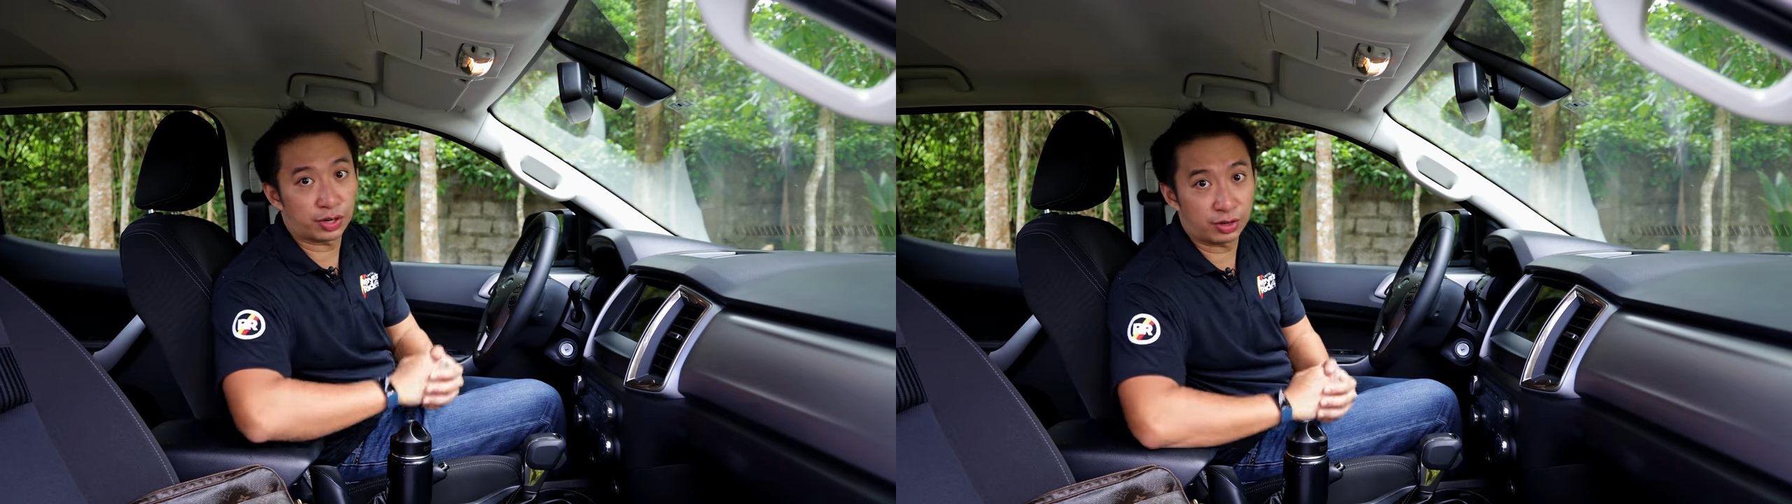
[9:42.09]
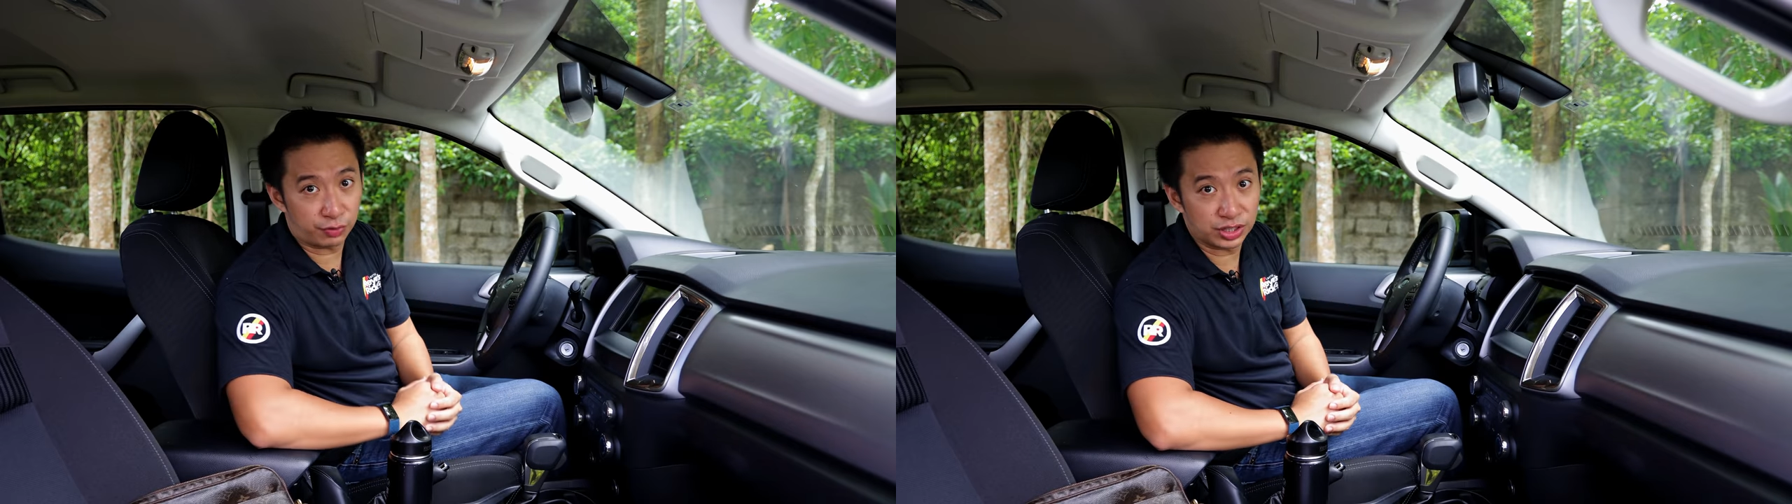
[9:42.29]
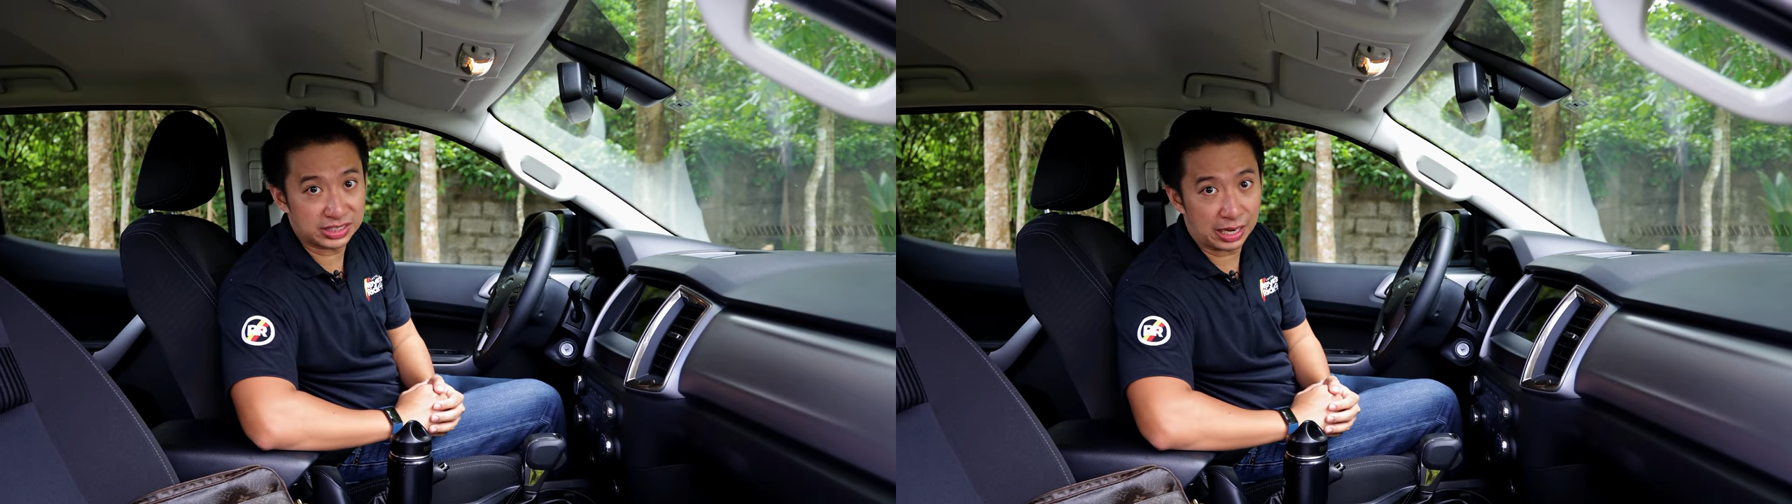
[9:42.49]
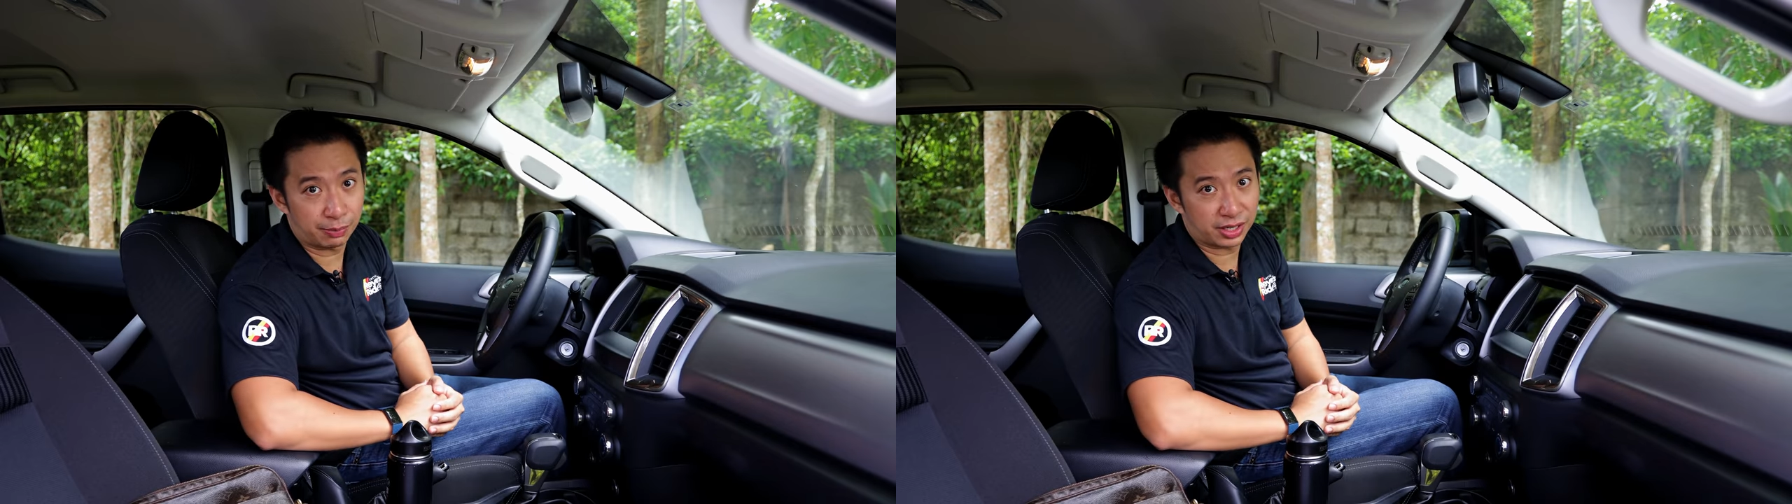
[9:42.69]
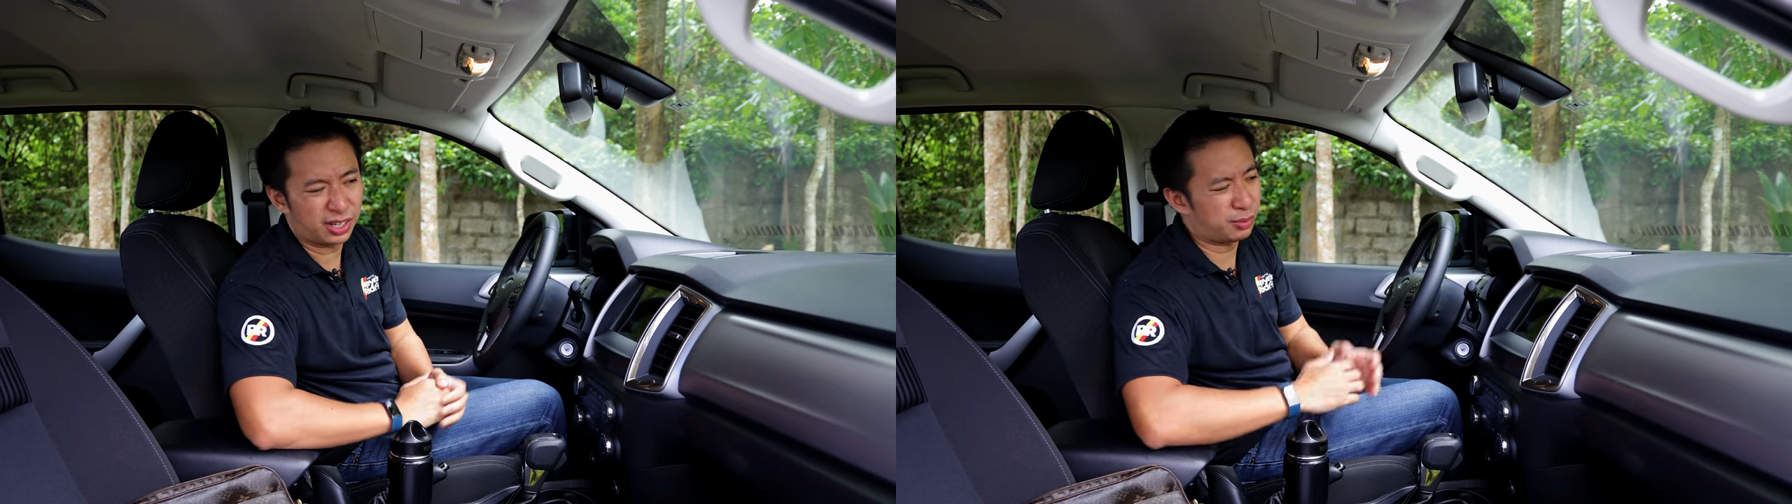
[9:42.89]
reverse
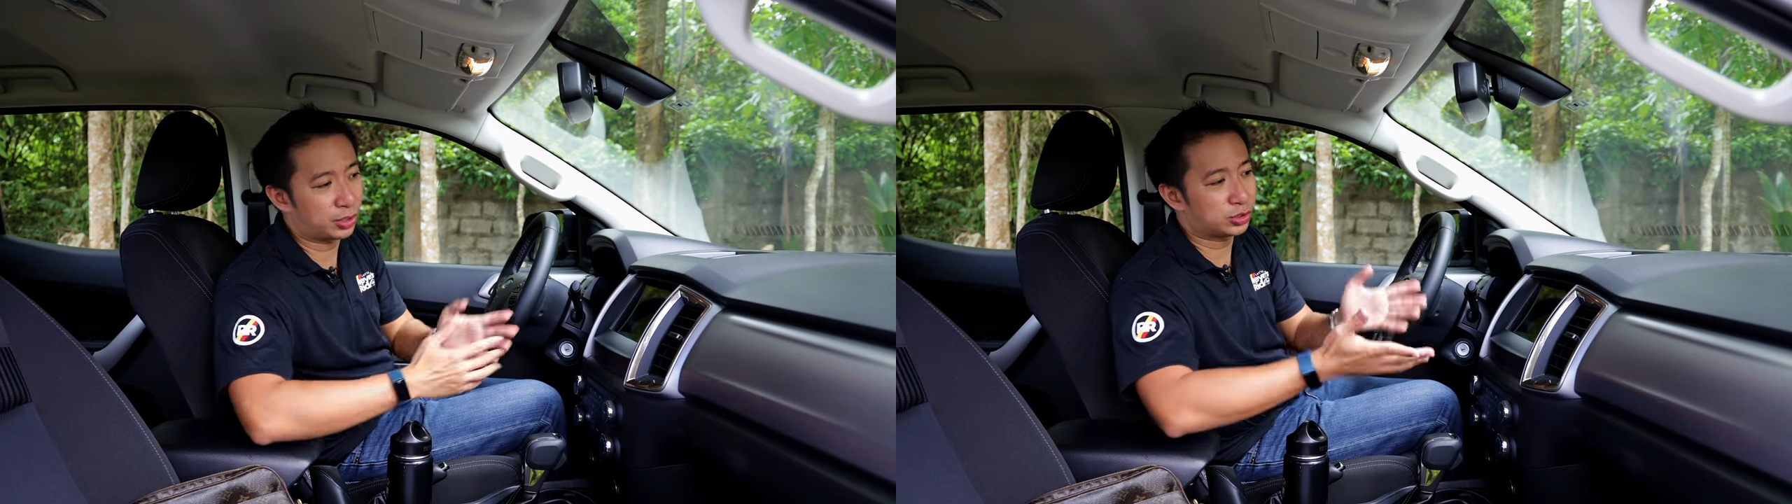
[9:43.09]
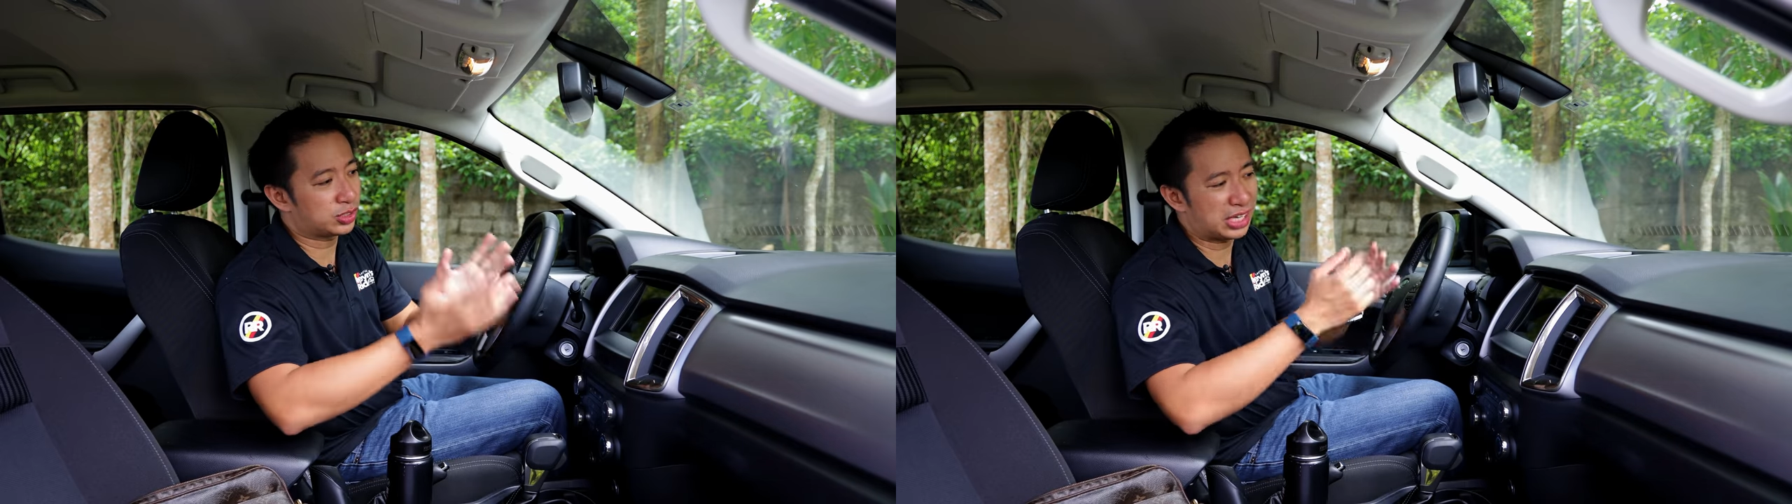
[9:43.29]
camera here because,